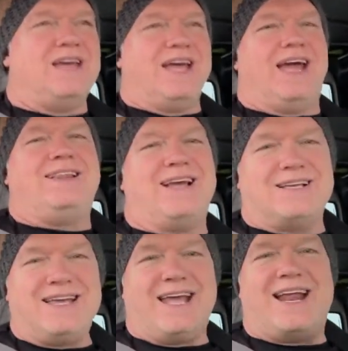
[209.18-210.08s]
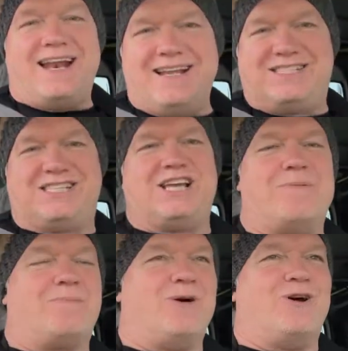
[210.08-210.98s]
It doesn't get any
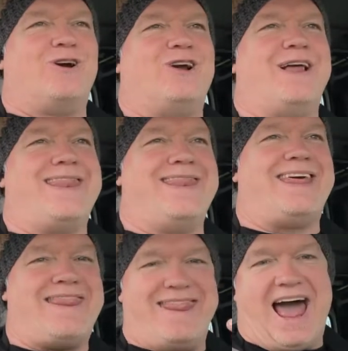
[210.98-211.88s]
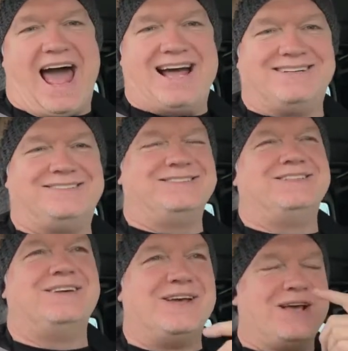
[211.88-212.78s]
simpler than that.
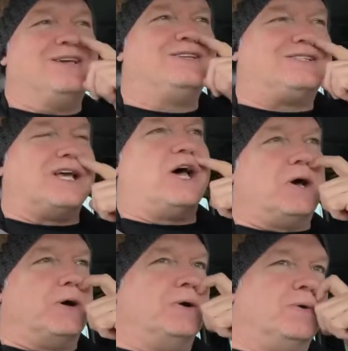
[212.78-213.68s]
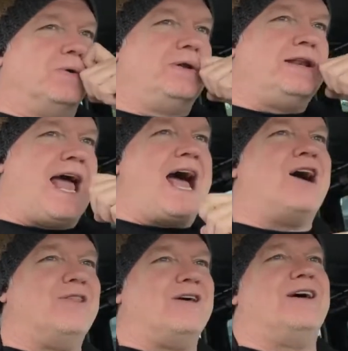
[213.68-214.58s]
So
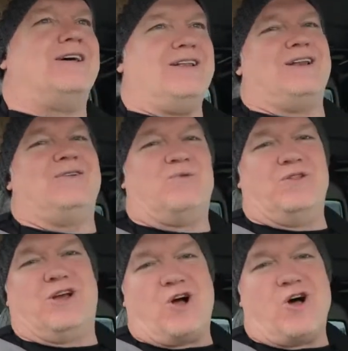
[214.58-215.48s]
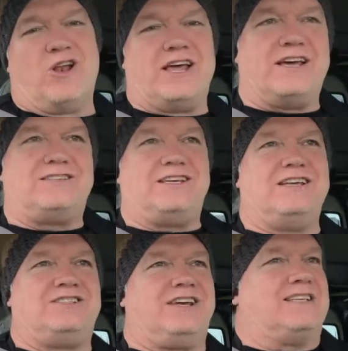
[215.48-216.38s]
now the goal is
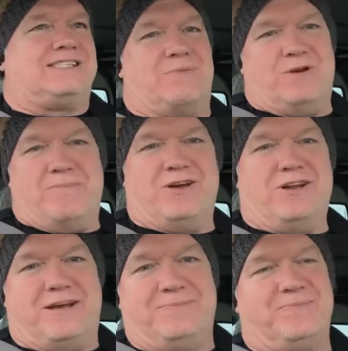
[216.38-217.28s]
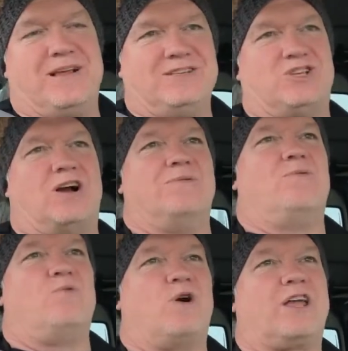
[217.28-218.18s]
to get someone to build it and start
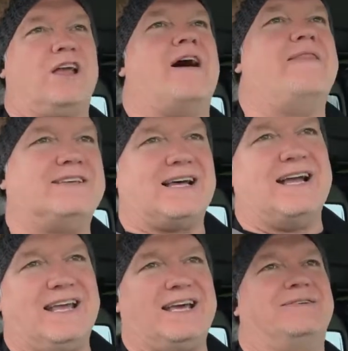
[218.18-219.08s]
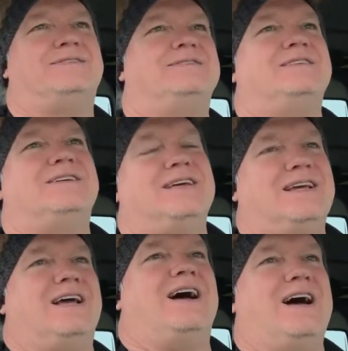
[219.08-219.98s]
working on this idea
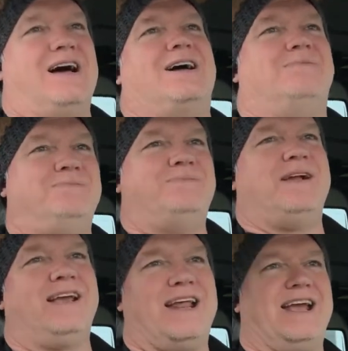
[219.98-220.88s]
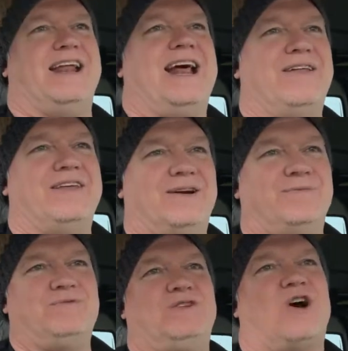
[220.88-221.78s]
and getting it out there.
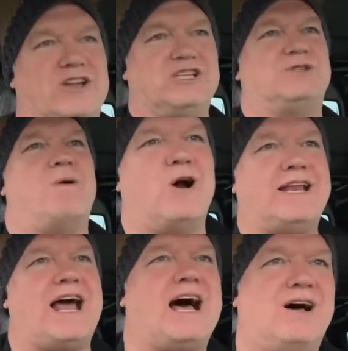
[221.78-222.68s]
It's called a SmartDAO